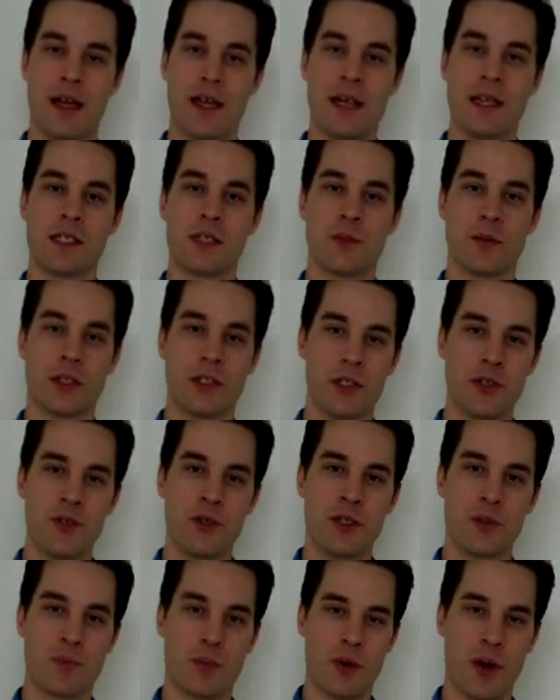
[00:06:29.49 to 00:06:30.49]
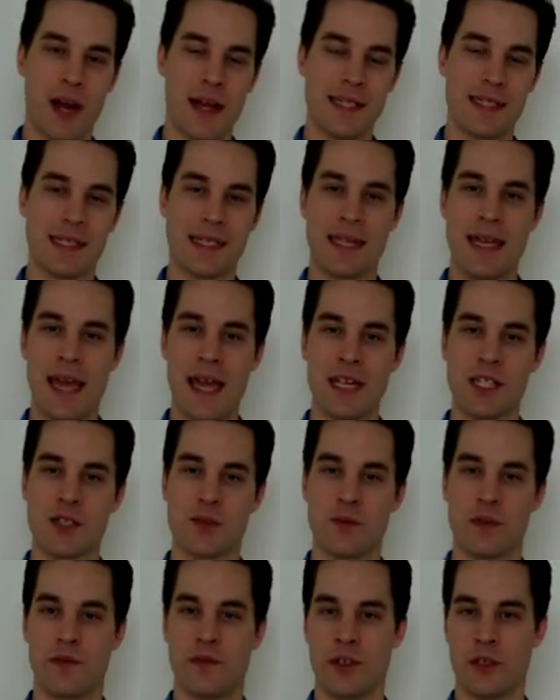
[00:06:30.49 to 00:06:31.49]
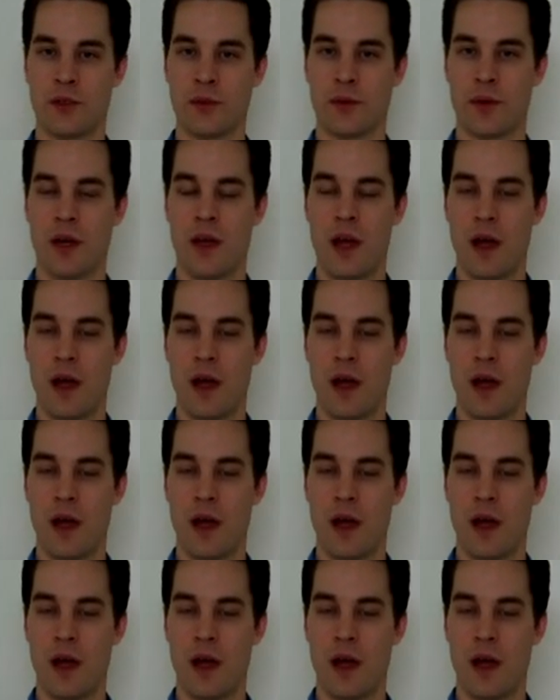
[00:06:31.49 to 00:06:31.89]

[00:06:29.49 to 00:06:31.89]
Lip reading: is a reduced price case review.